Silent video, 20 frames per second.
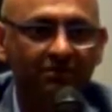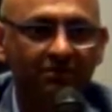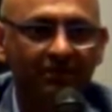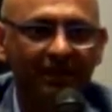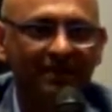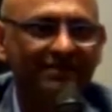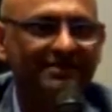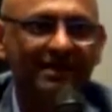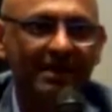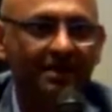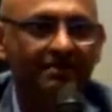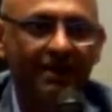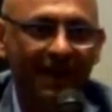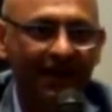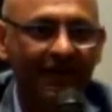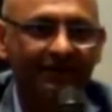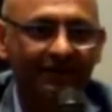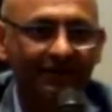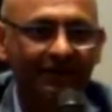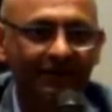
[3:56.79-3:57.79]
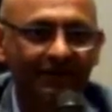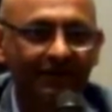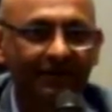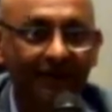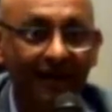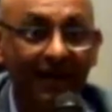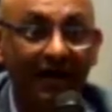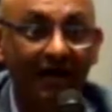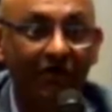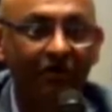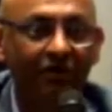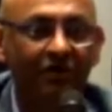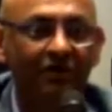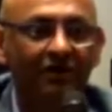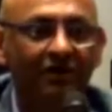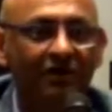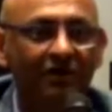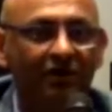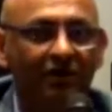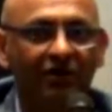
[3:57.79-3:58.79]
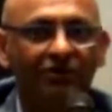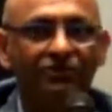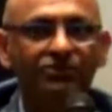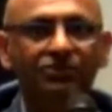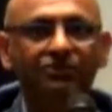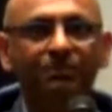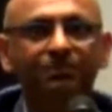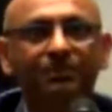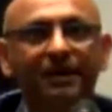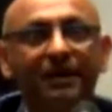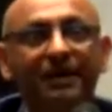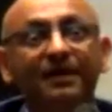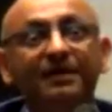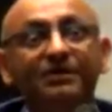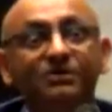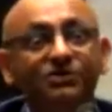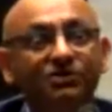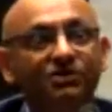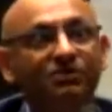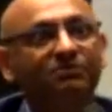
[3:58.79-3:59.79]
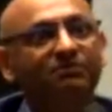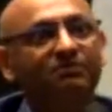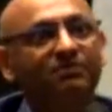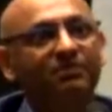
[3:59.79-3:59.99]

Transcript: And it's not a bad thing. I think now also parents are